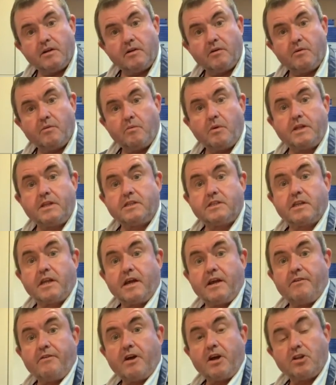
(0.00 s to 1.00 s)
Once
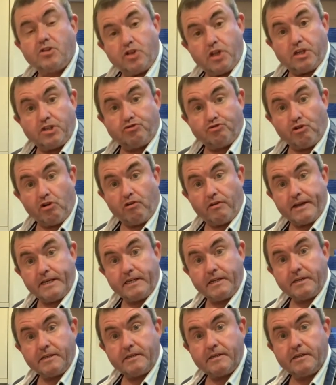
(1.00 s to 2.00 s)
they're dried
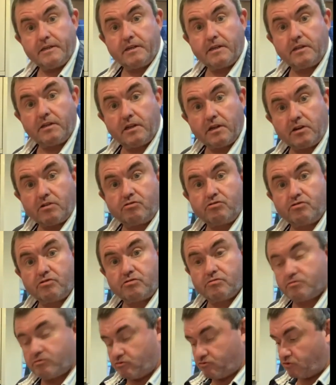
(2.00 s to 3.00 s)
and they
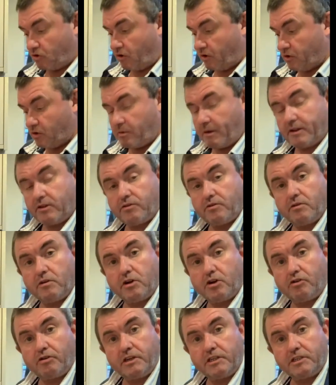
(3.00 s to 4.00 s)
dry all the way through and
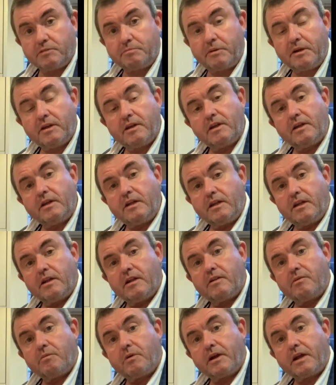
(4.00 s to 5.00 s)
crisp,
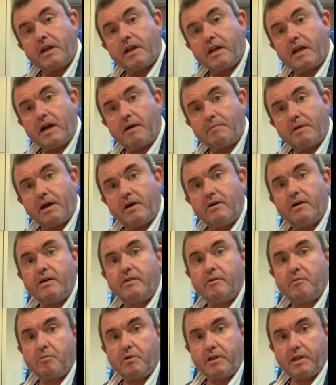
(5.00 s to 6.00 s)
we're going to come out and
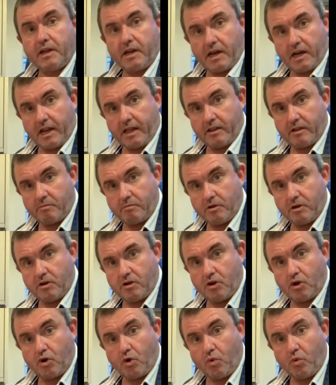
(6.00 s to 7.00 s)
then we're going to let them
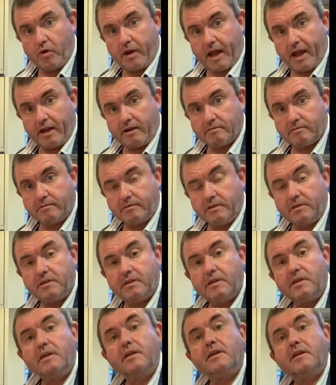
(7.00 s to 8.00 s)
cool down,
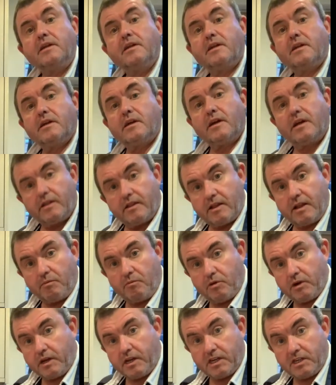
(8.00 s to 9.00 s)
and then we're
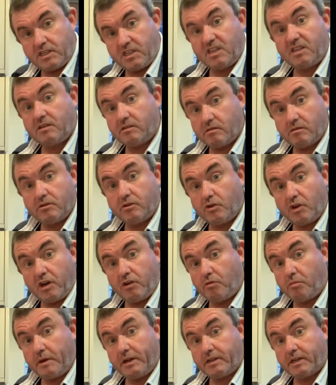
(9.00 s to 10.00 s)
going to do a little
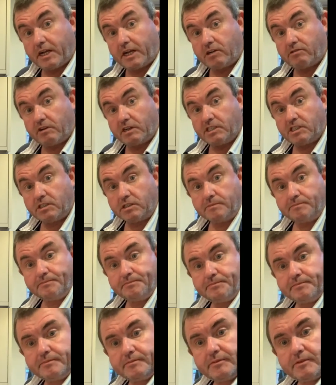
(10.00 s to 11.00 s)
bit of decoration.
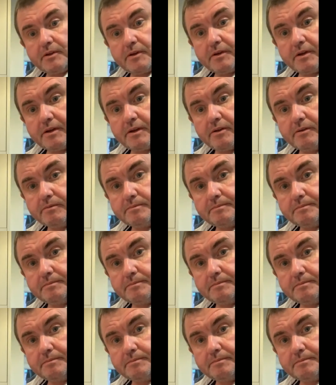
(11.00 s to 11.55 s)
Okay,